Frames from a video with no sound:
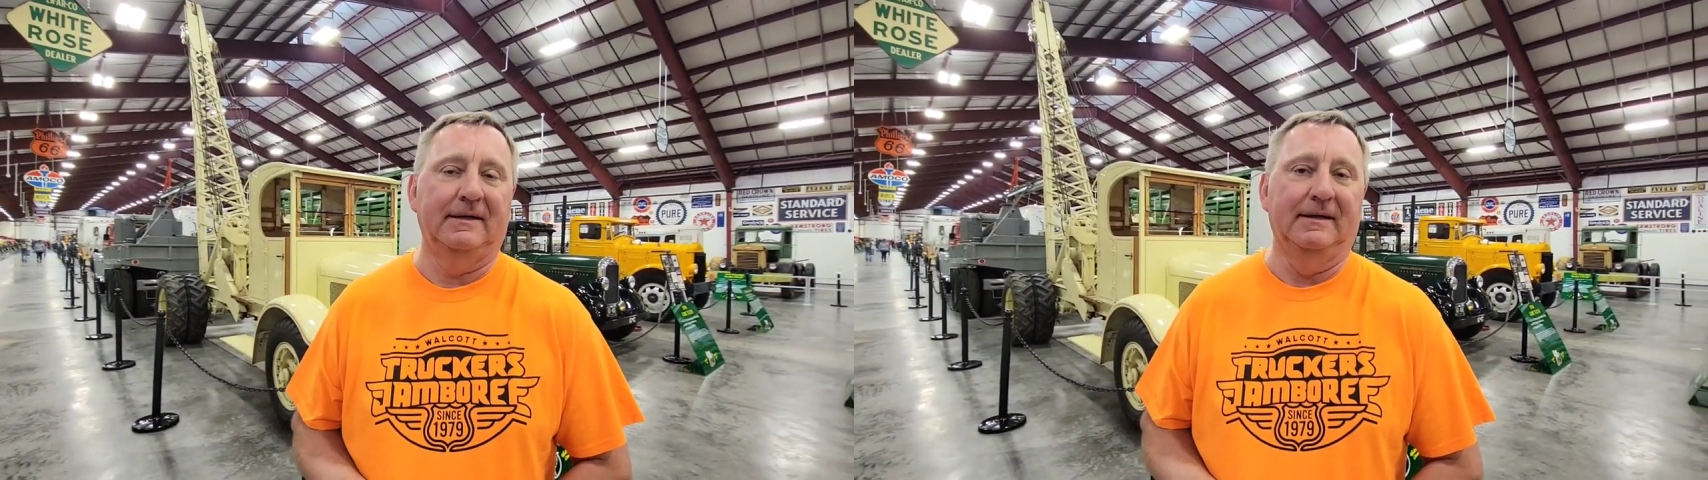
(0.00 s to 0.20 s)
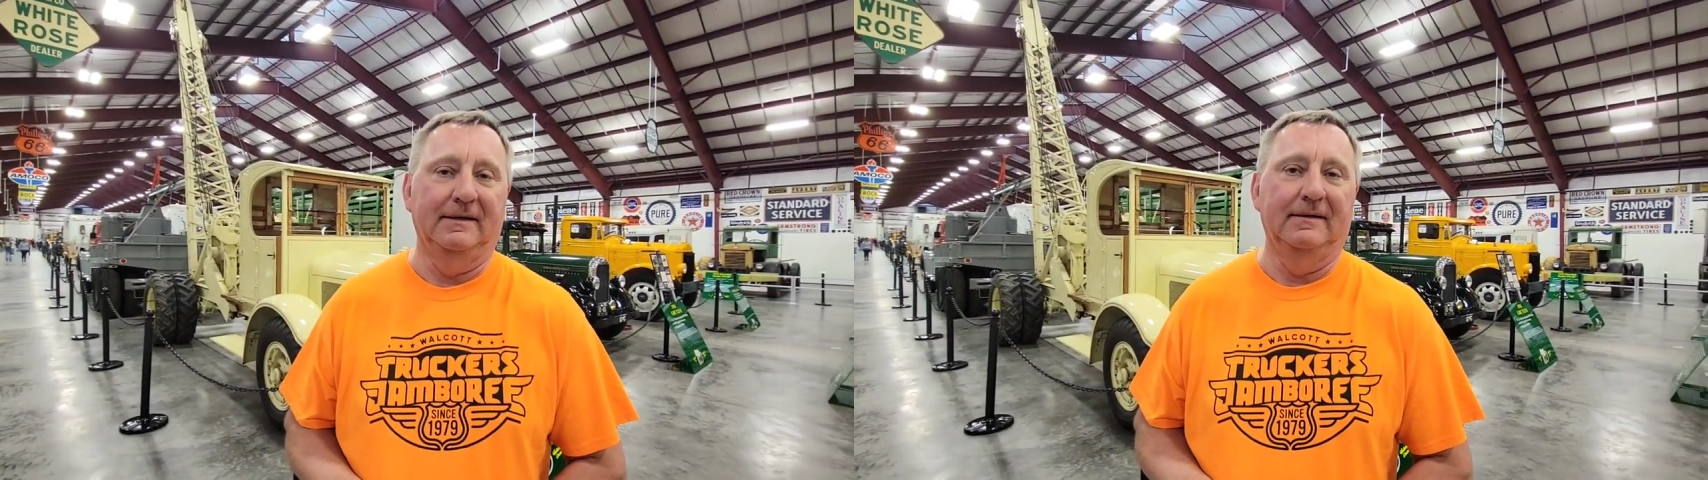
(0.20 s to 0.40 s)

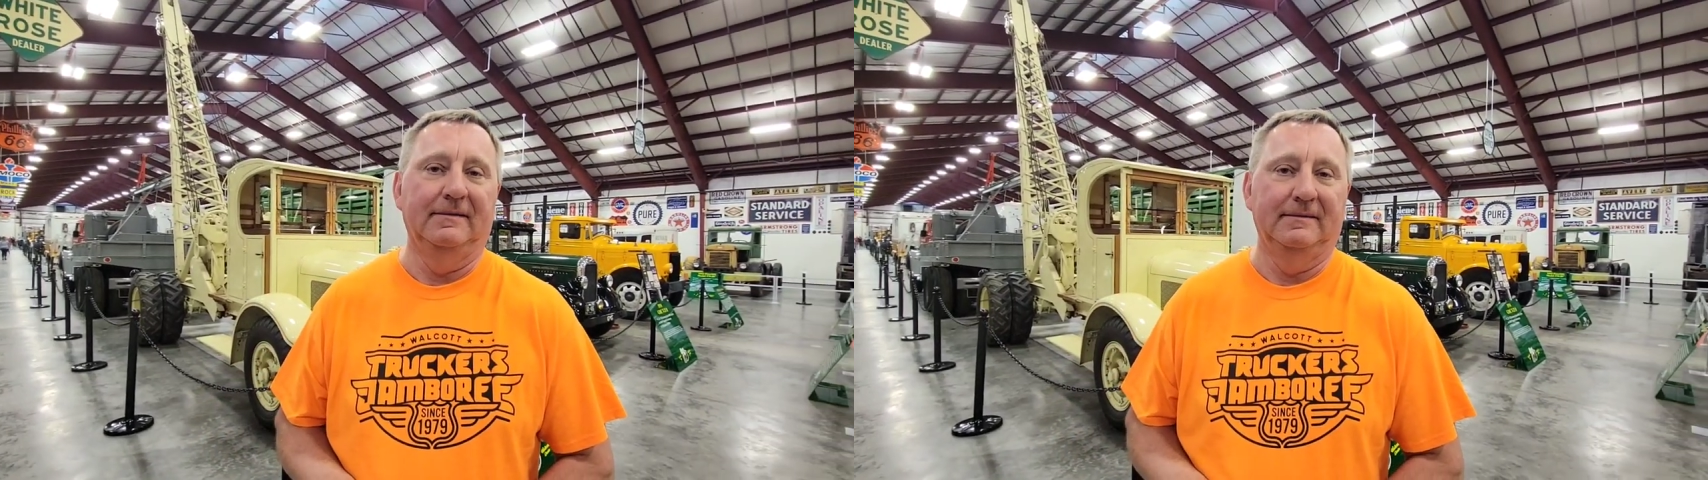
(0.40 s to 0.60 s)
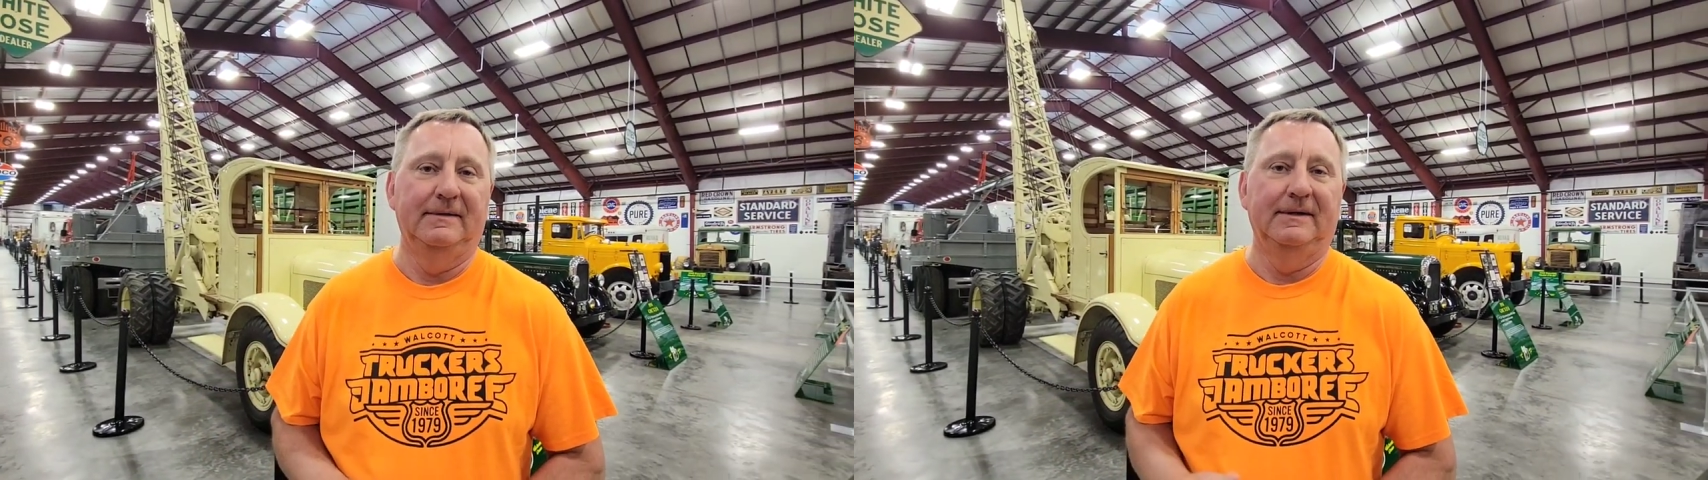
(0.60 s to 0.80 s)
in
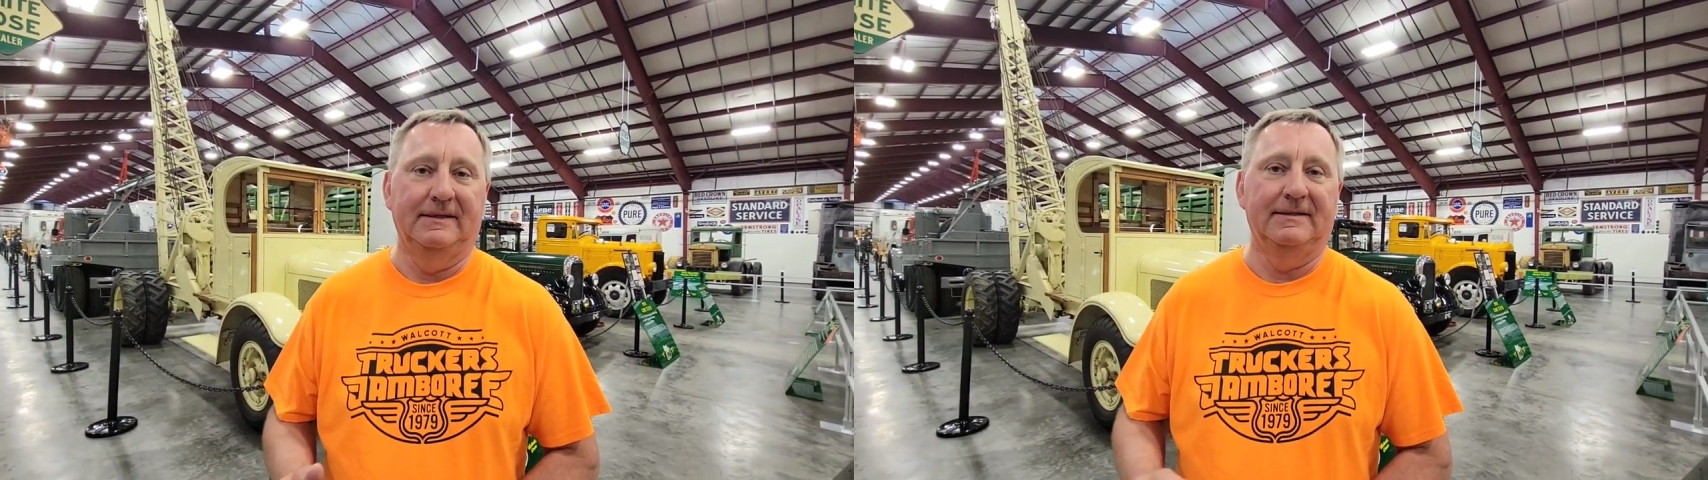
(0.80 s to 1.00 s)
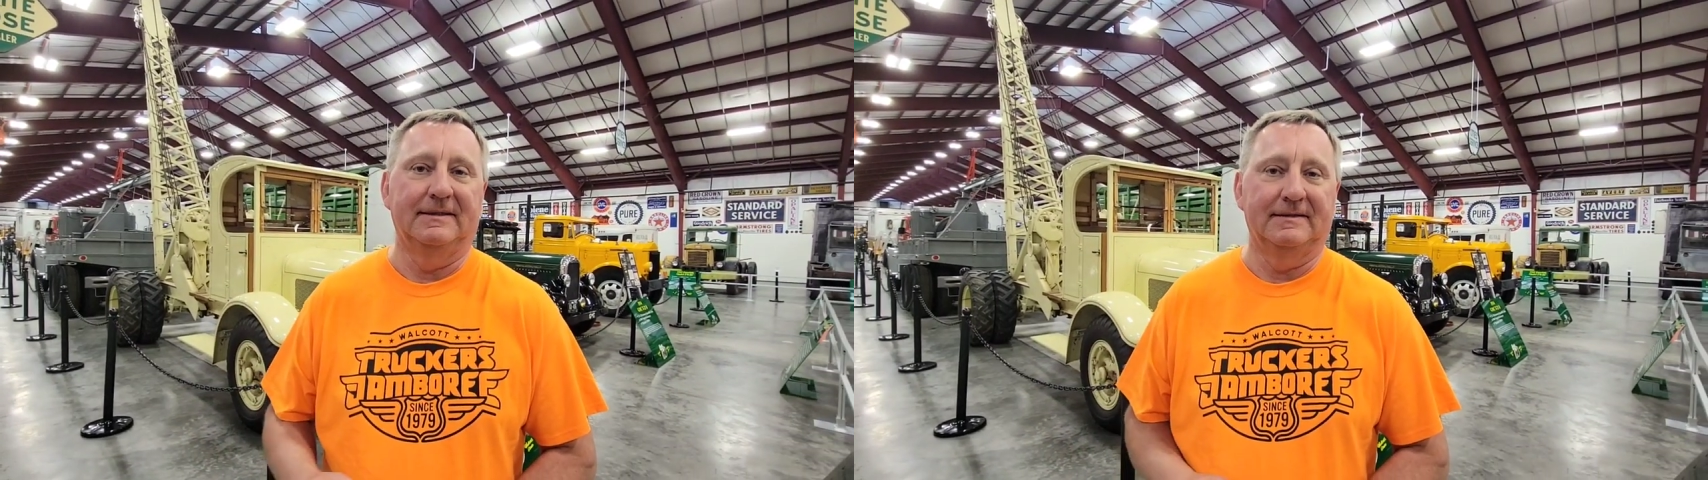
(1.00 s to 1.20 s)

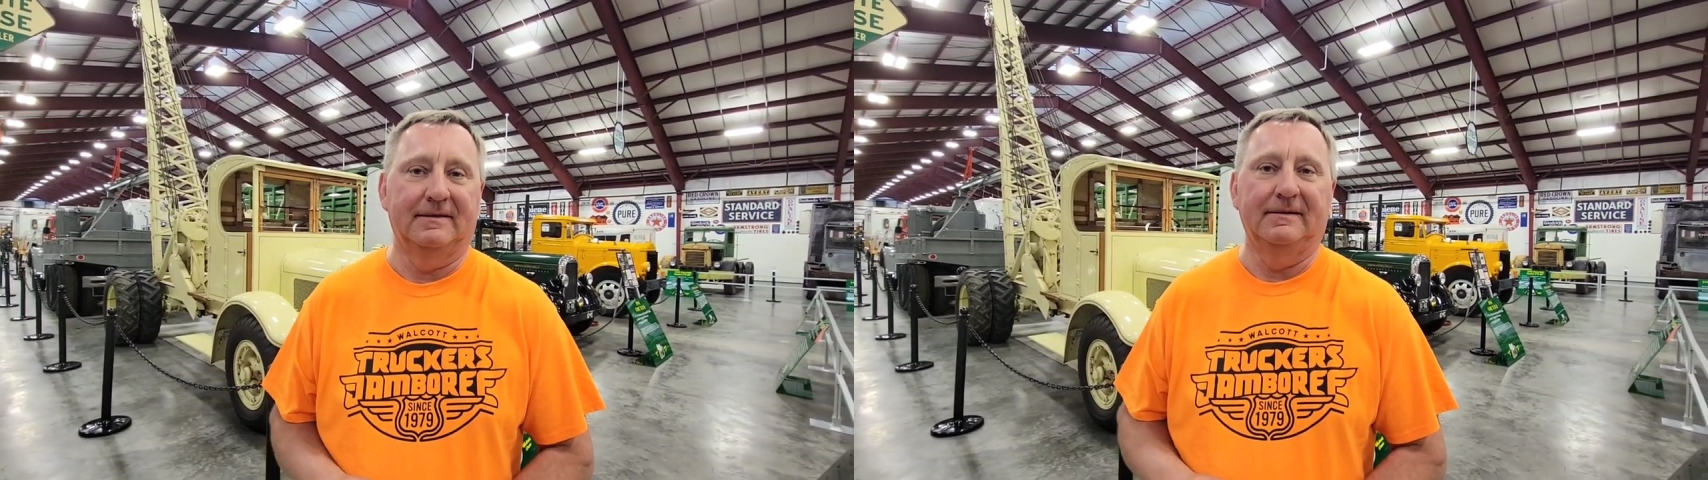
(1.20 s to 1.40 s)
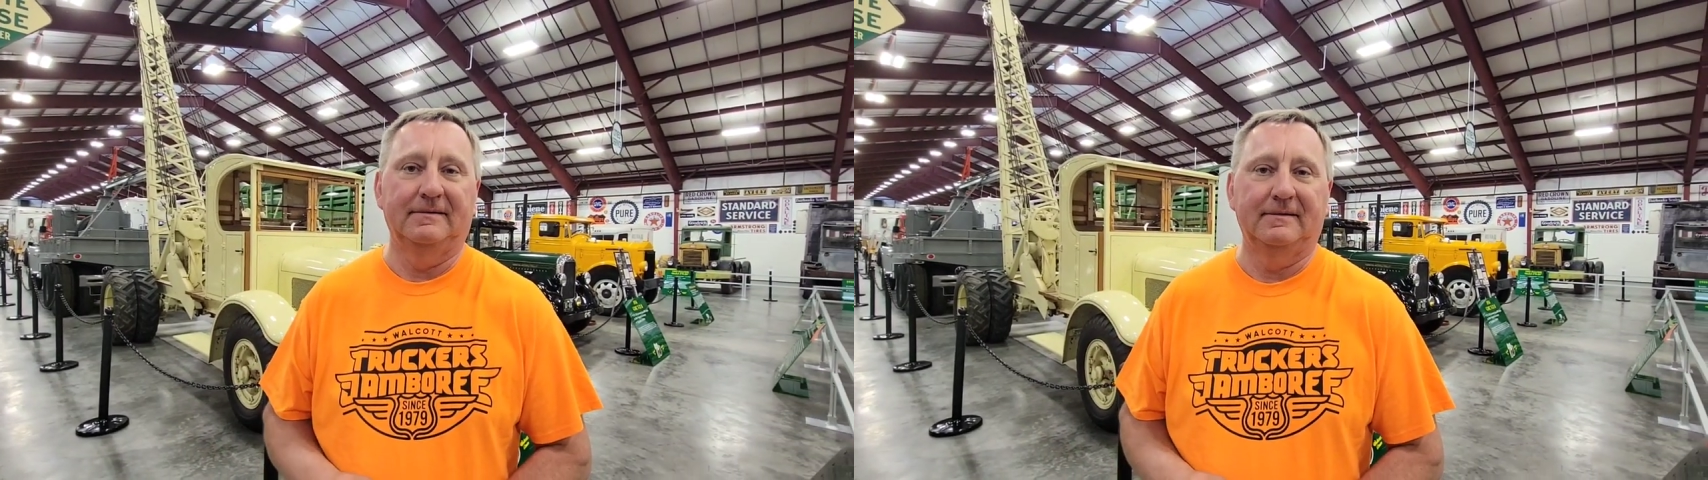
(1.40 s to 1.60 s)

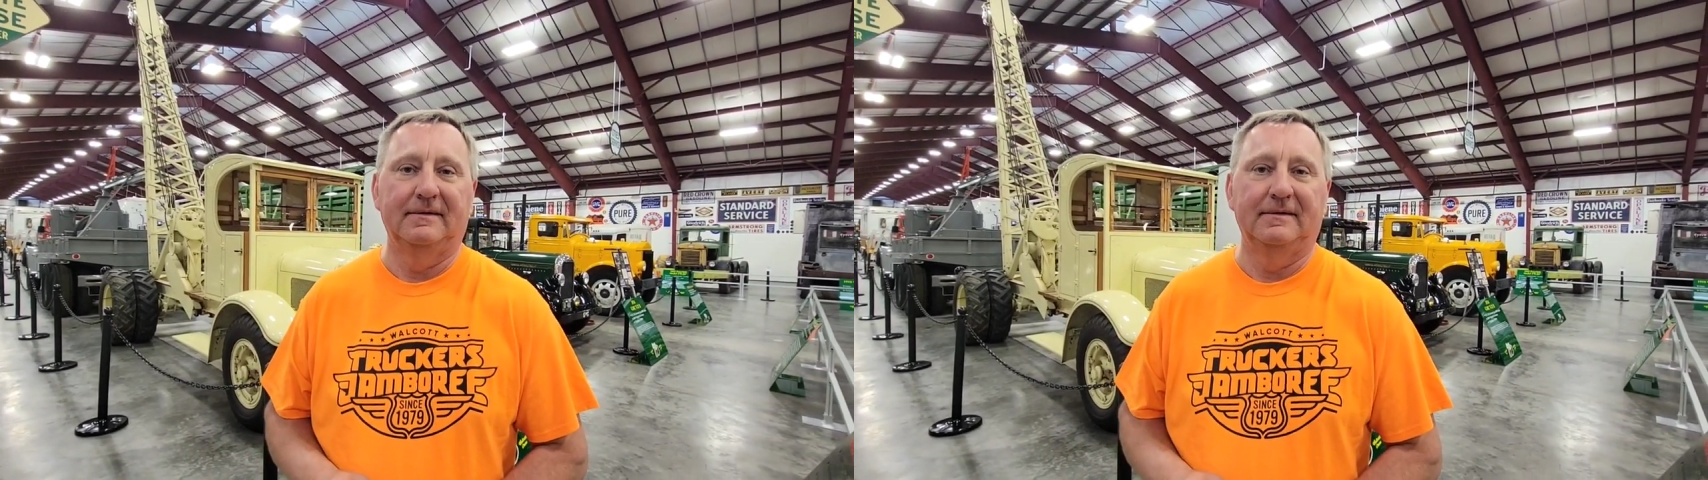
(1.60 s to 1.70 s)
existence.